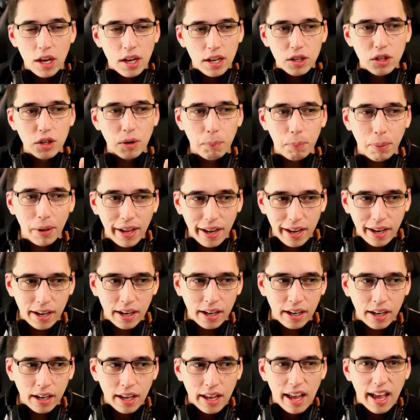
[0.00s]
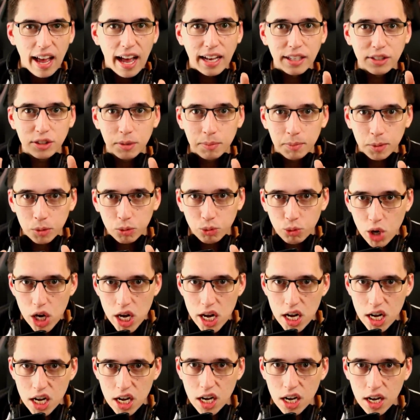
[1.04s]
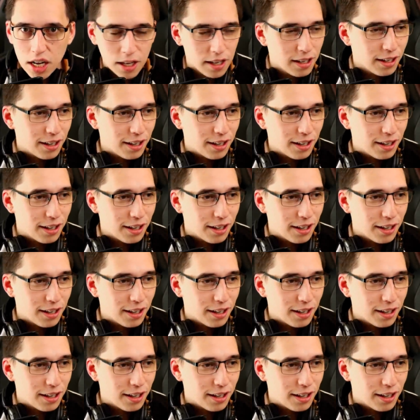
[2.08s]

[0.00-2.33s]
You're playing as a Marine.